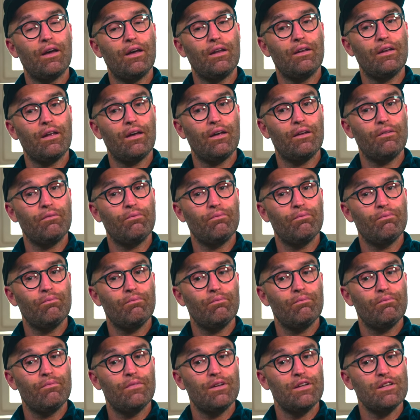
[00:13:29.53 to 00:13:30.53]
and, and
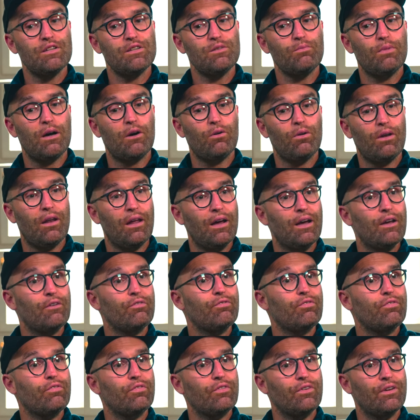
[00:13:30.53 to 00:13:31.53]
it's about
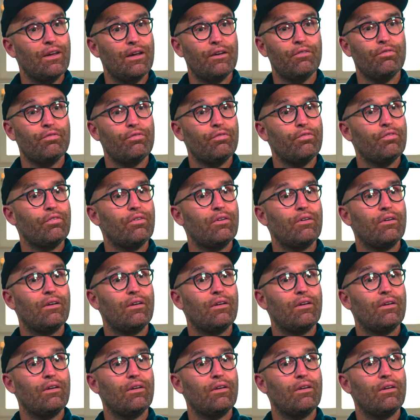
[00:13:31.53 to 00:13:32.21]
life, death,